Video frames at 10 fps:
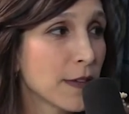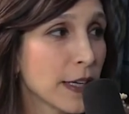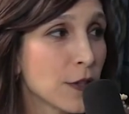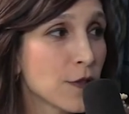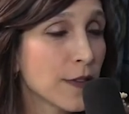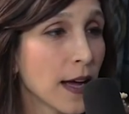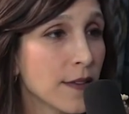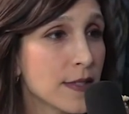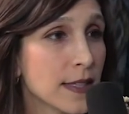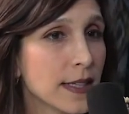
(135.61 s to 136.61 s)
age
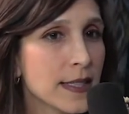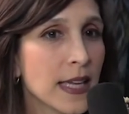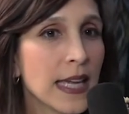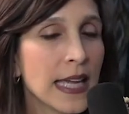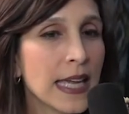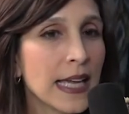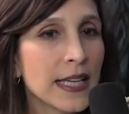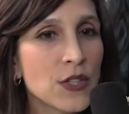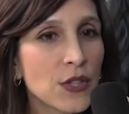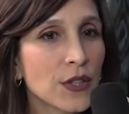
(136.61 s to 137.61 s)
5, 6,
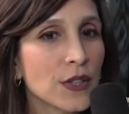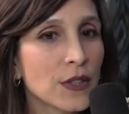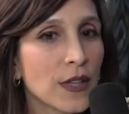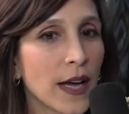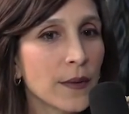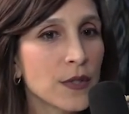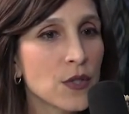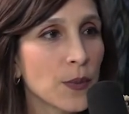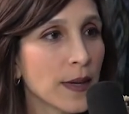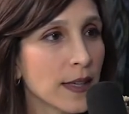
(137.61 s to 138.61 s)
until I was
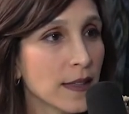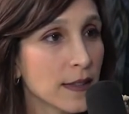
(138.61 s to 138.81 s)
20.